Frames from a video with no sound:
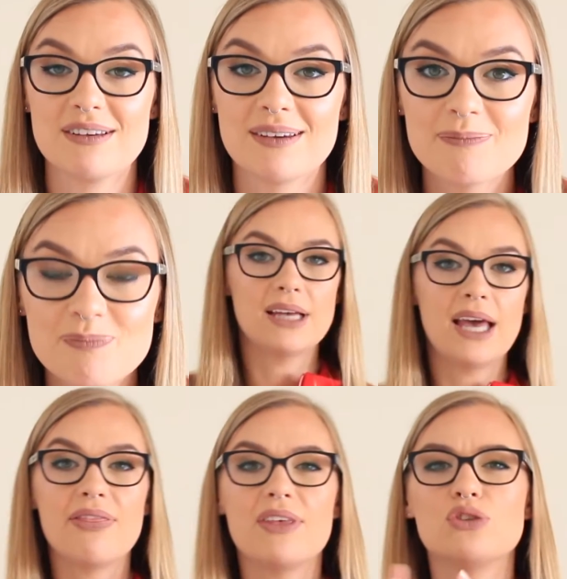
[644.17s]
time,
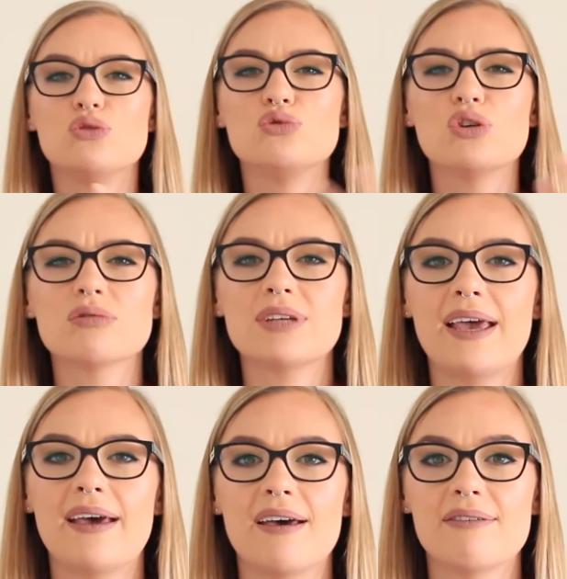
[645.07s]
and that you don't
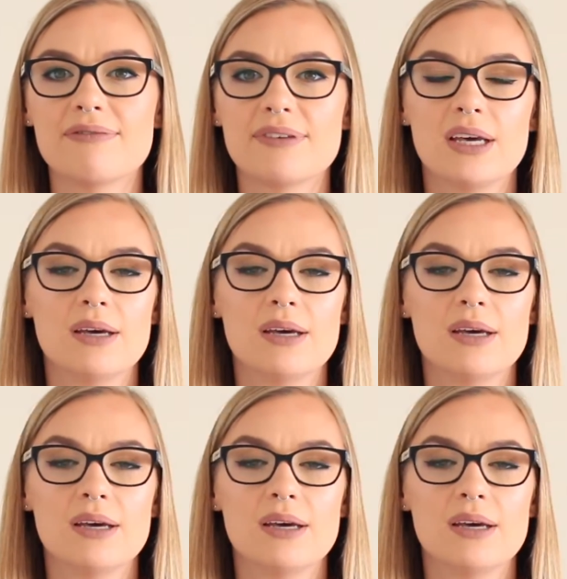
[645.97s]
have